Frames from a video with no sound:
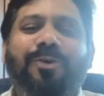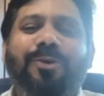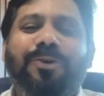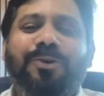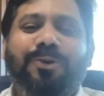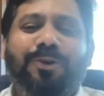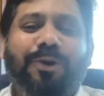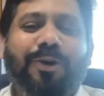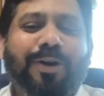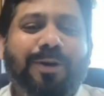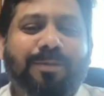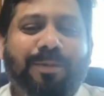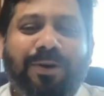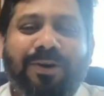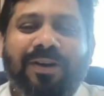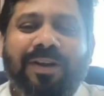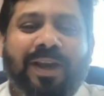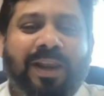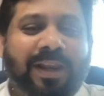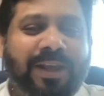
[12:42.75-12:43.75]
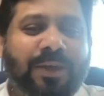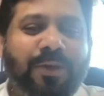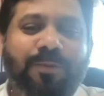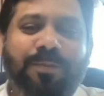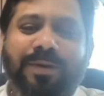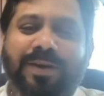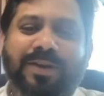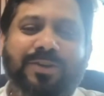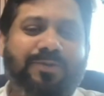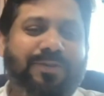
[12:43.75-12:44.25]
going to talk about killing
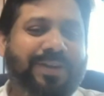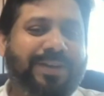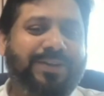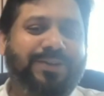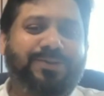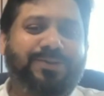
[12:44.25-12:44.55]
UPI very